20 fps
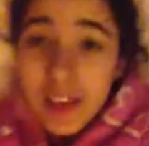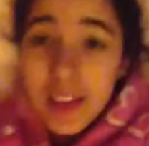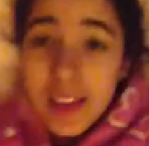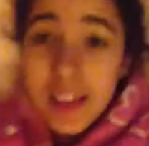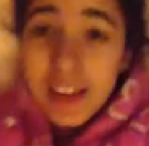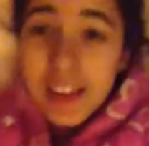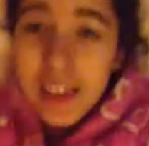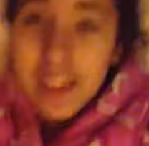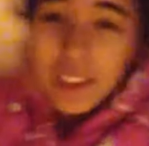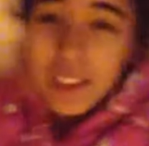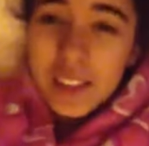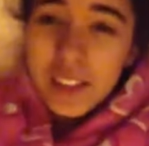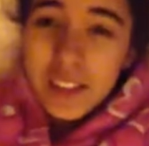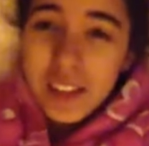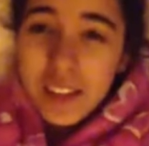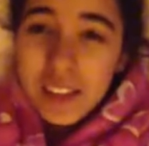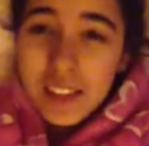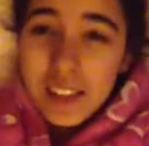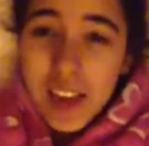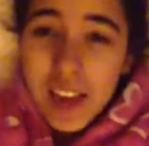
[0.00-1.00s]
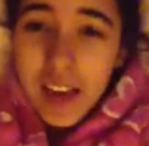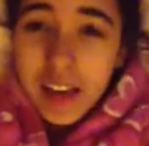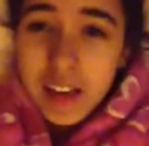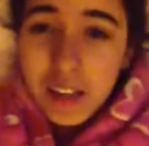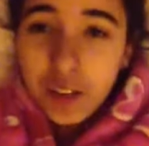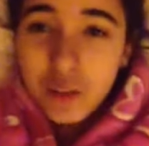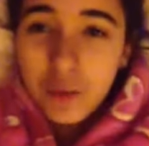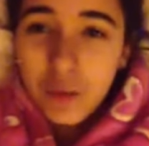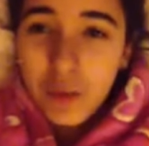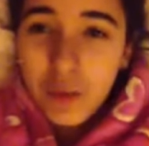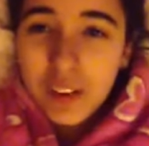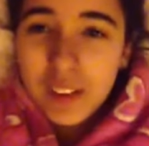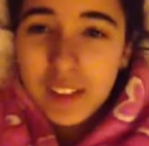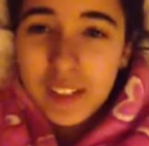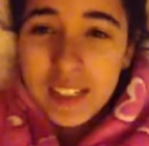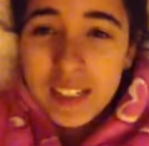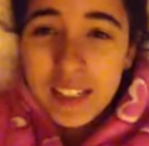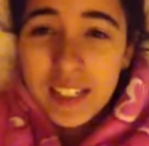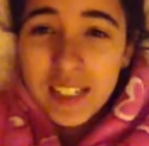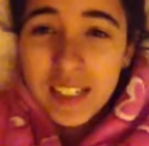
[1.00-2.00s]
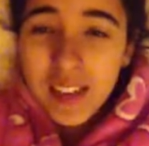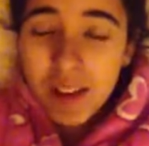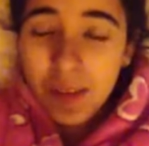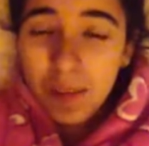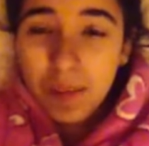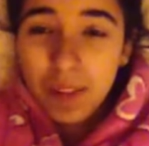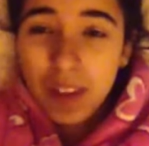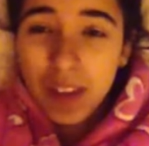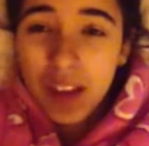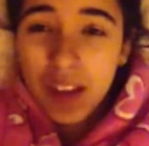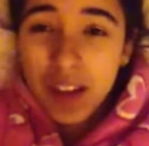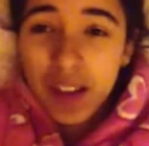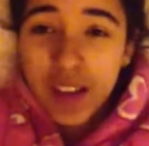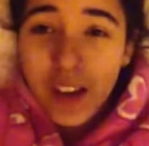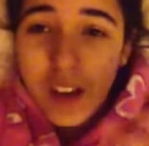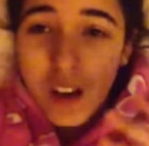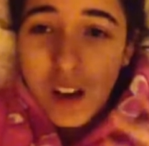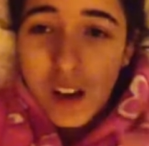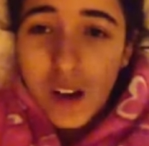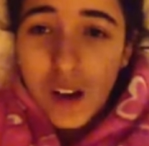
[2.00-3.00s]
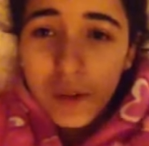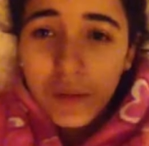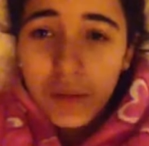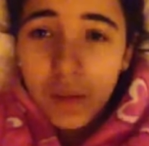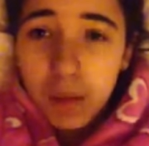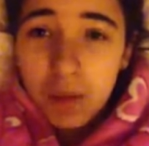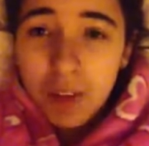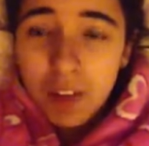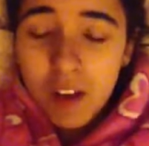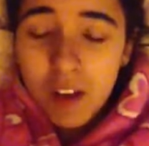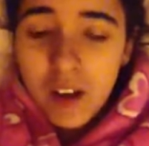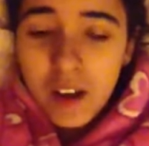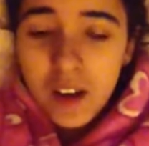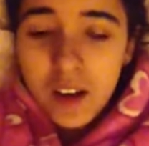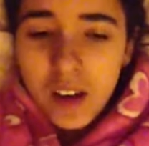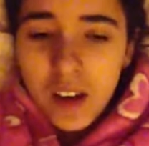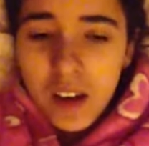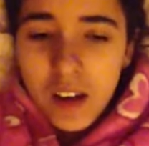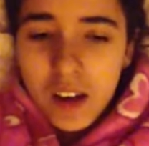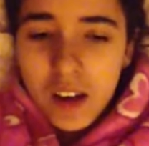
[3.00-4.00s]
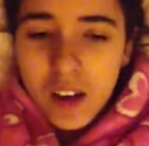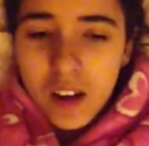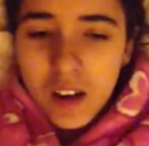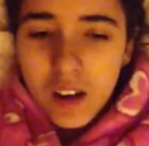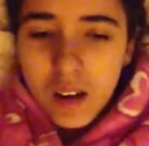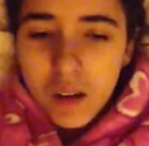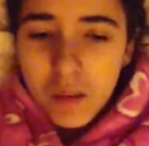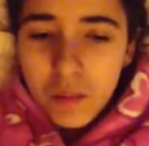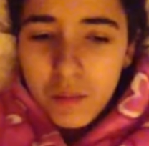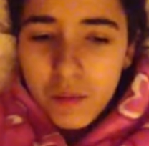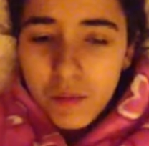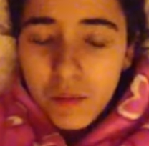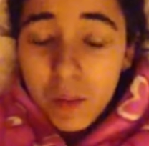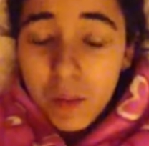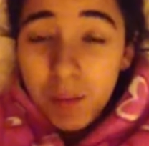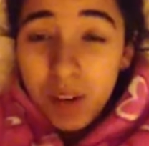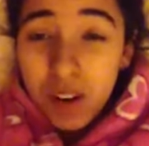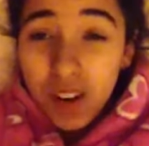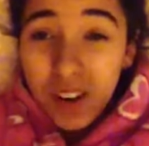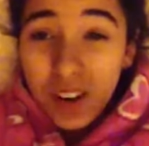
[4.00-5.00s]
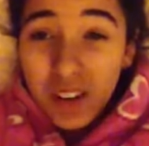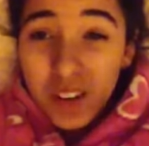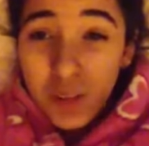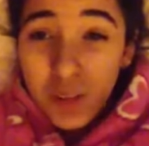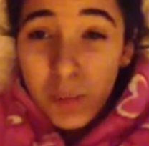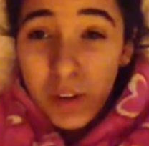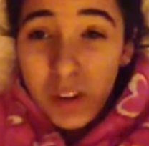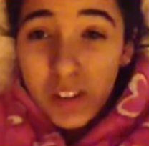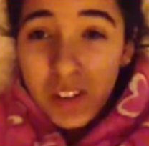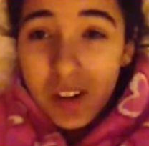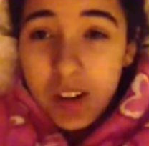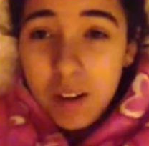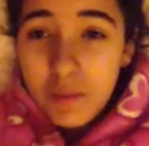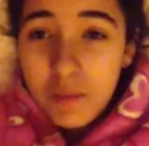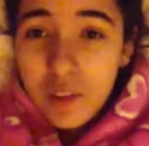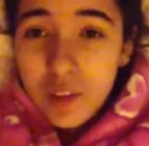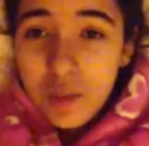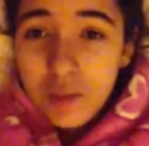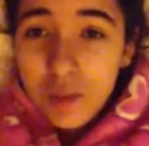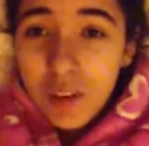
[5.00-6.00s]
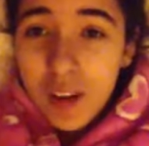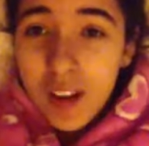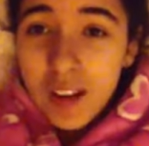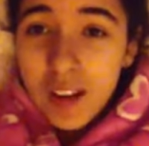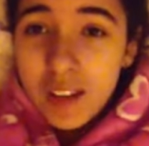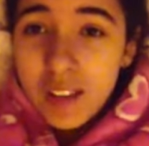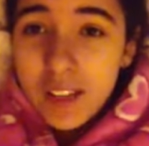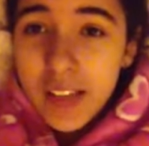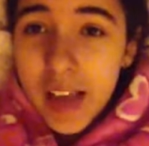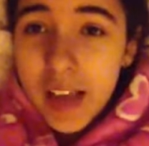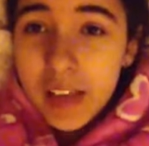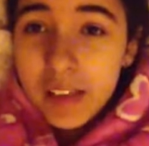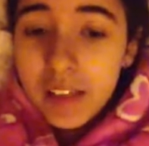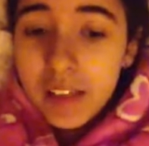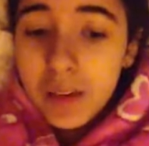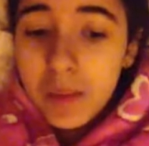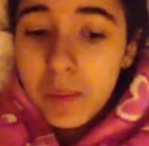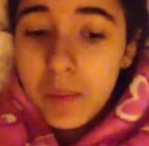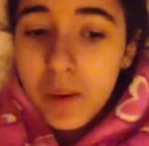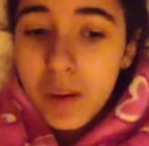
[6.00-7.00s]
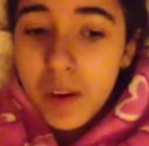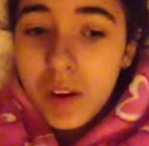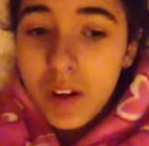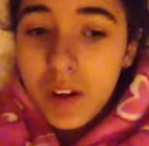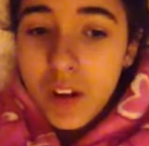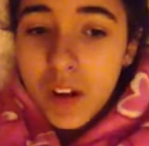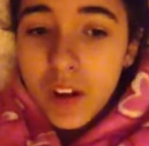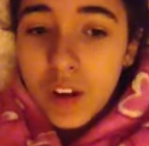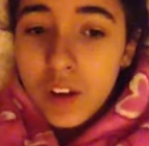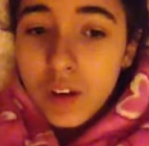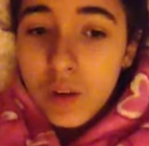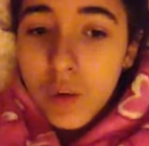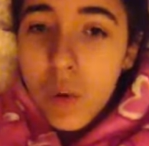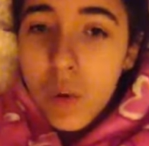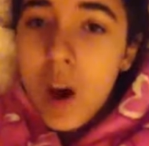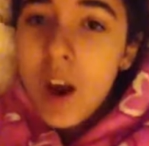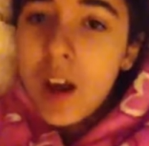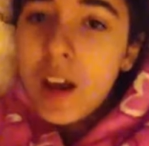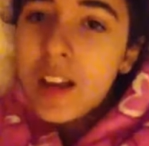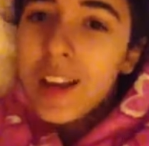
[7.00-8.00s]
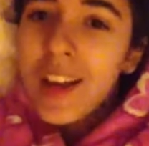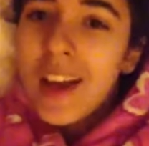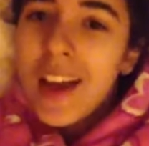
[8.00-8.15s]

It is day 20 something of Ramadan um, Ramadan is about to come soon and sadly, but you know what?